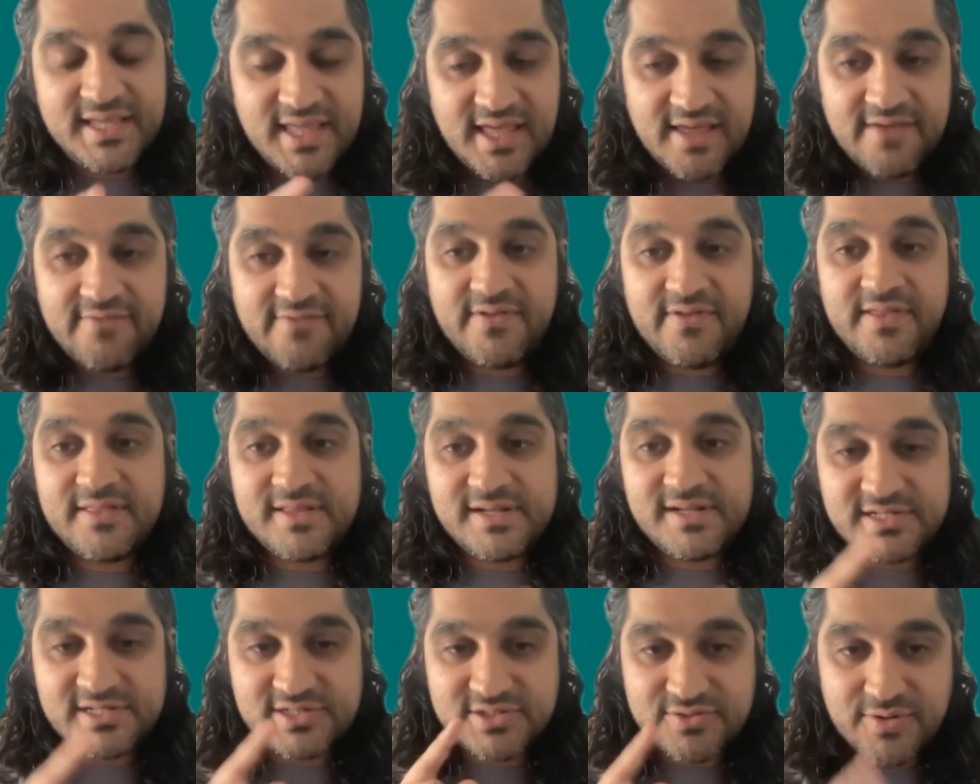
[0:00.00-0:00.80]
given
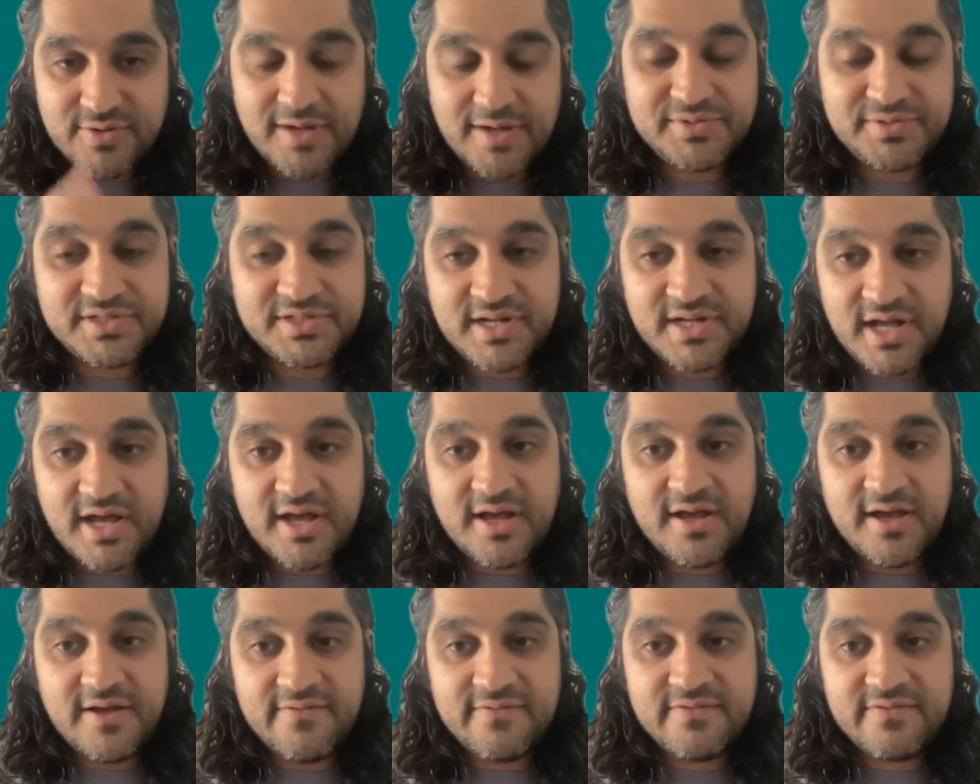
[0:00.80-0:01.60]
the disruption
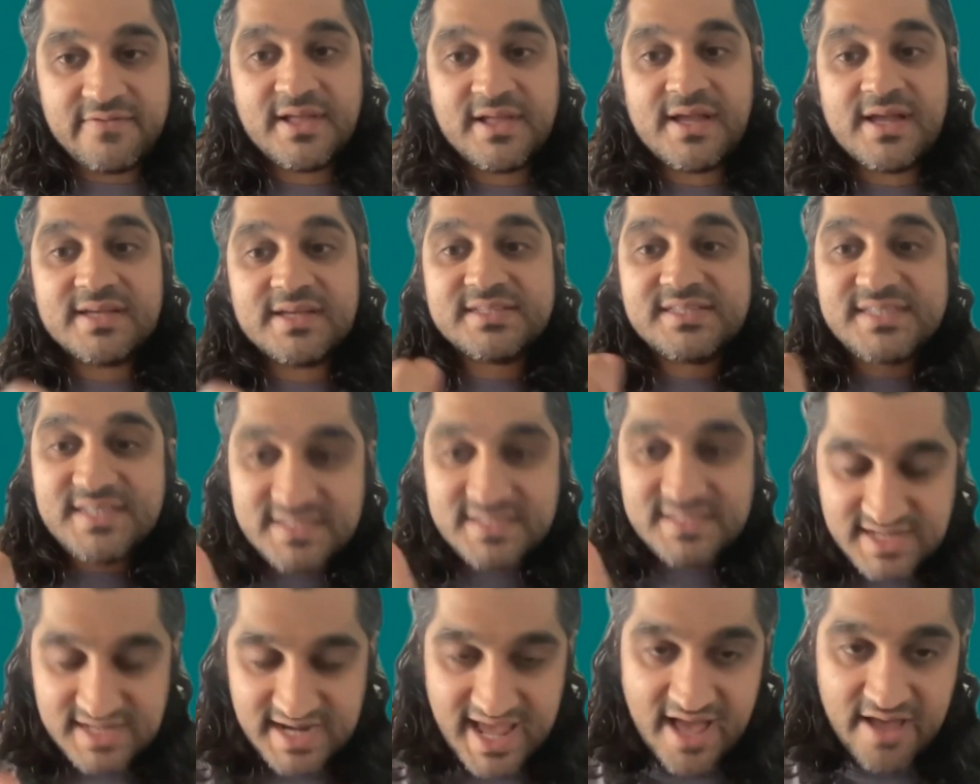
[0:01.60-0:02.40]
of
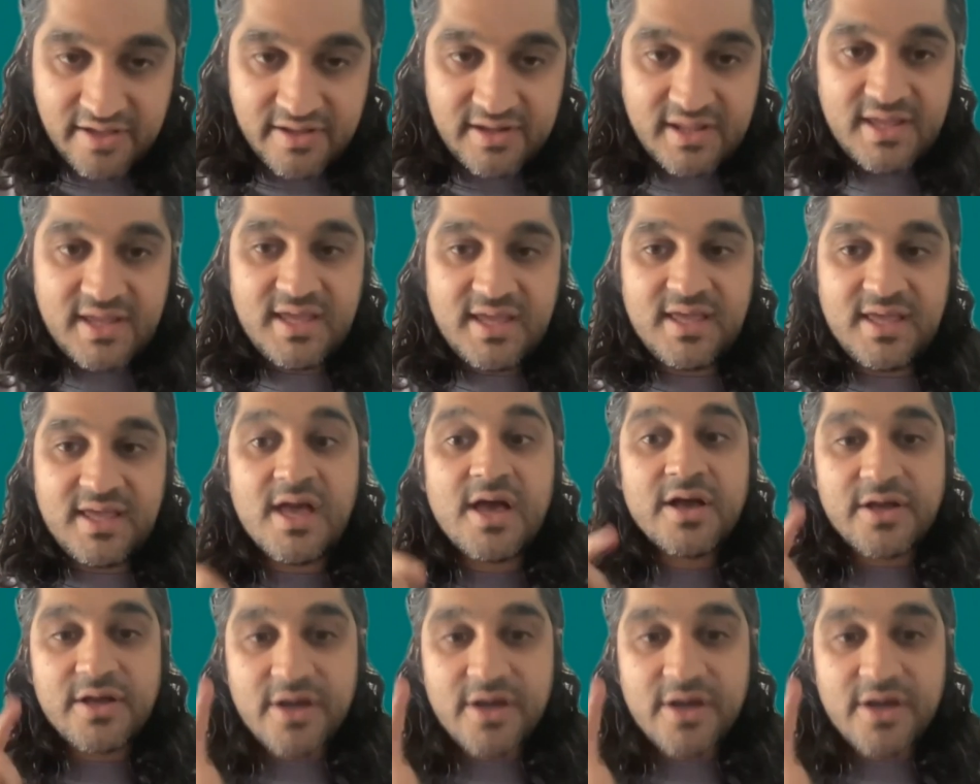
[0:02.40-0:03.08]
seasonality,